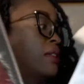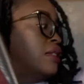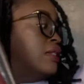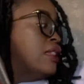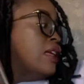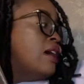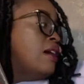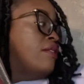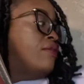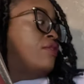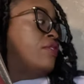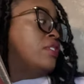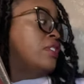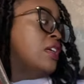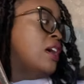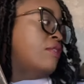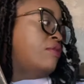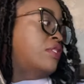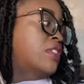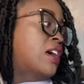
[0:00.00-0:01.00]
love,
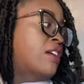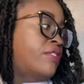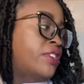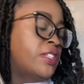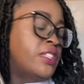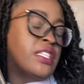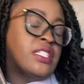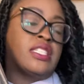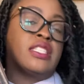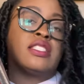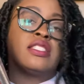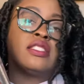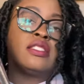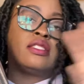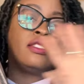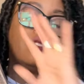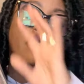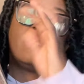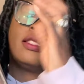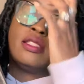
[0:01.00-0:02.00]
love, love it. This is
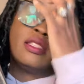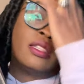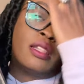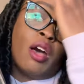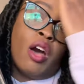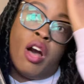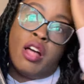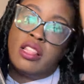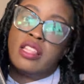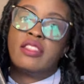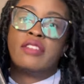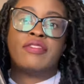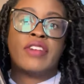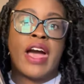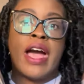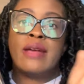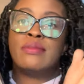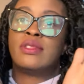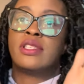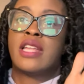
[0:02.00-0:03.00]
all of the
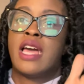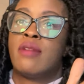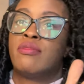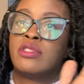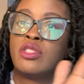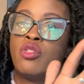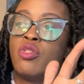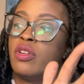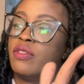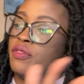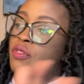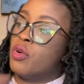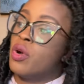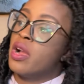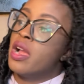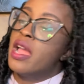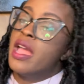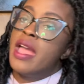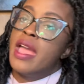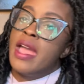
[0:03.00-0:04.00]
vibes that I was going for,
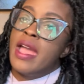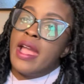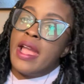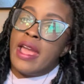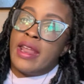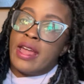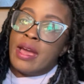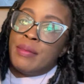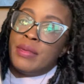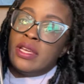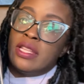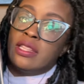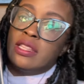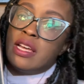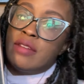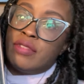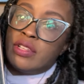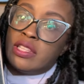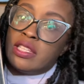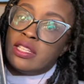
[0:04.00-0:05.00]
and I'm in
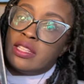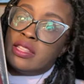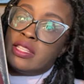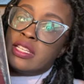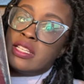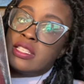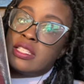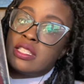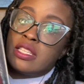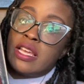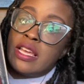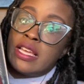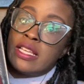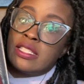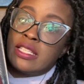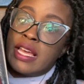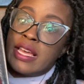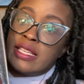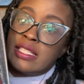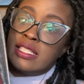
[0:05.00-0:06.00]
love with it. This is
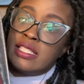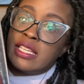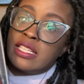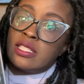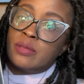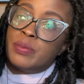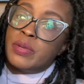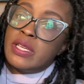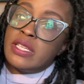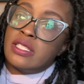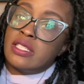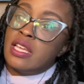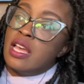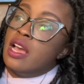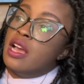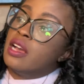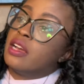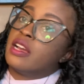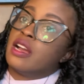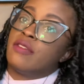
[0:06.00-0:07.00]
a six-piece
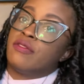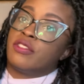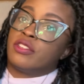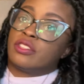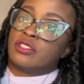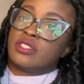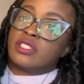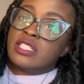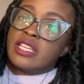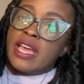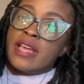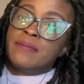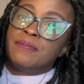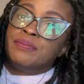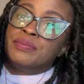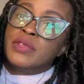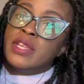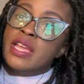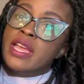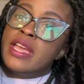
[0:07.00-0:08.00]
comforter set.
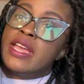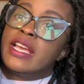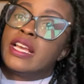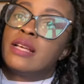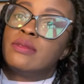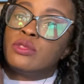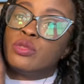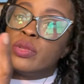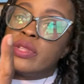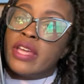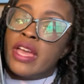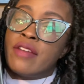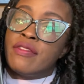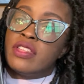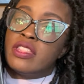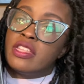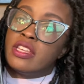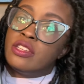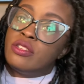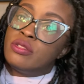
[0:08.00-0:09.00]
It comes with
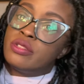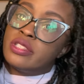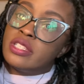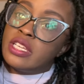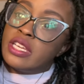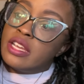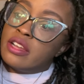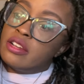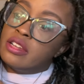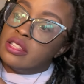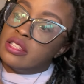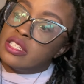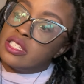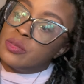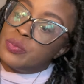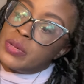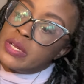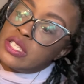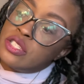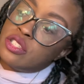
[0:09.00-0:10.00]
everything you see here in this
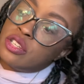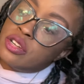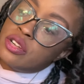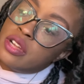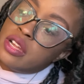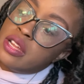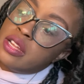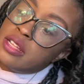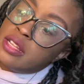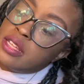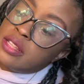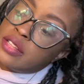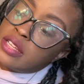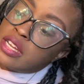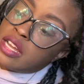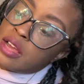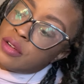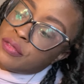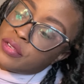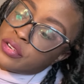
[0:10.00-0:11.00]
picture, the
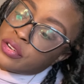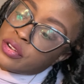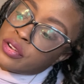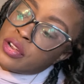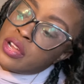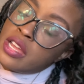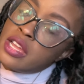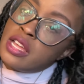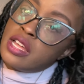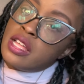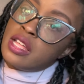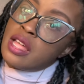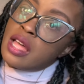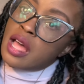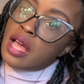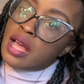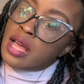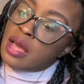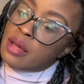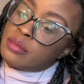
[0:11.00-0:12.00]
comforter,
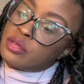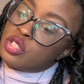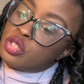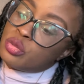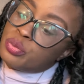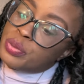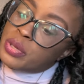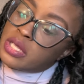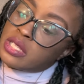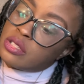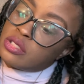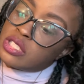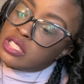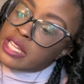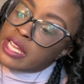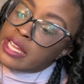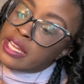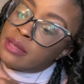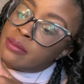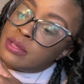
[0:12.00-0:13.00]
um, two pillow
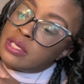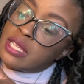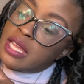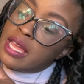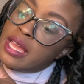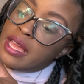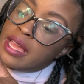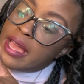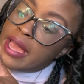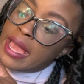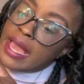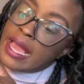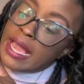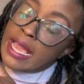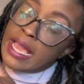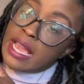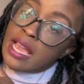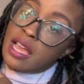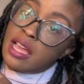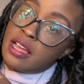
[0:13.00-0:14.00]
shams,
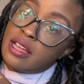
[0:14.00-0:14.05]
a